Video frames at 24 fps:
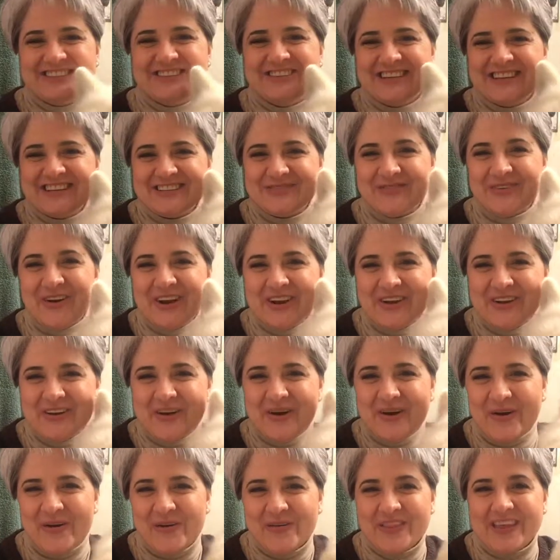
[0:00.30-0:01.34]
you guys want to
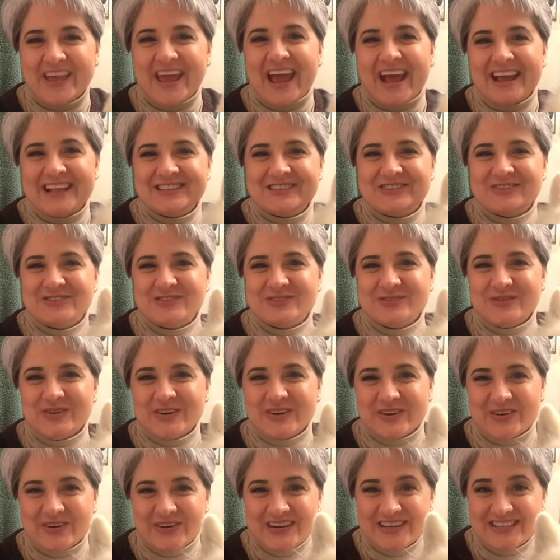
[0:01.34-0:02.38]
know the answer to
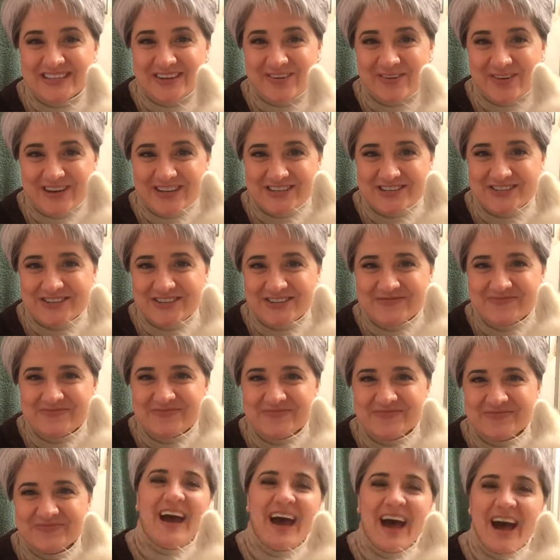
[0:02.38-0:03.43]
a crazy question?
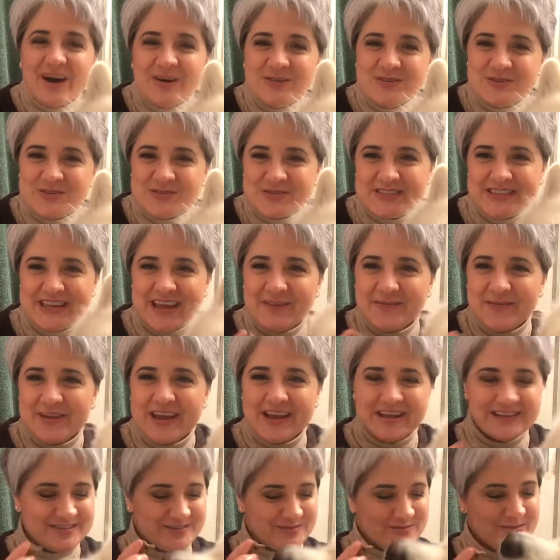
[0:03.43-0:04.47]
How do
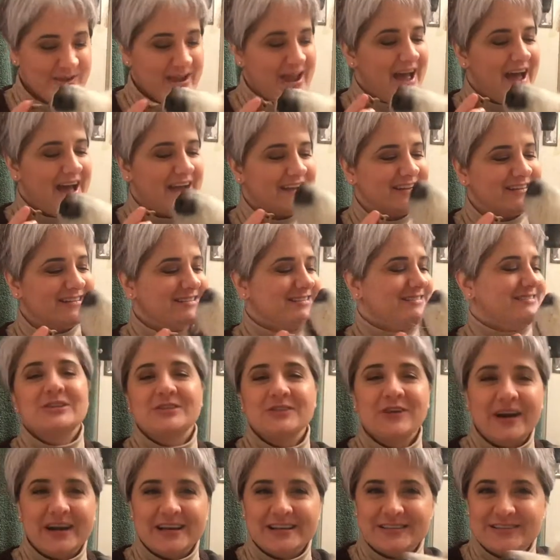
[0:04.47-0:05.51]
Samoyeds react
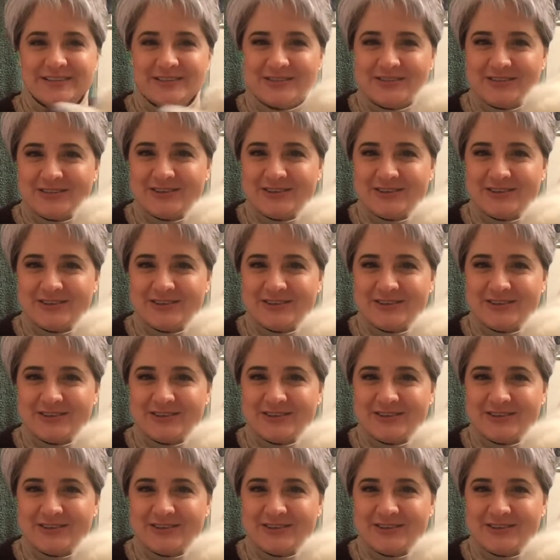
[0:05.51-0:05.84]
to ice and